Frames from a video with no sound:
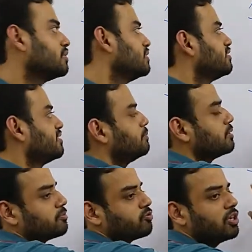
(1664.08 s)
These
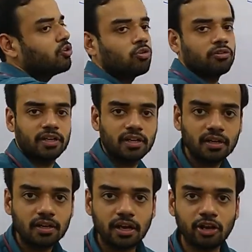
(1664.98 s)
symptoms will go away,
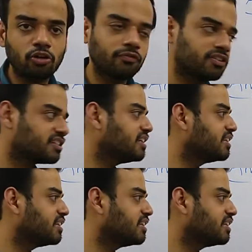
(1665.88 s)
and obviously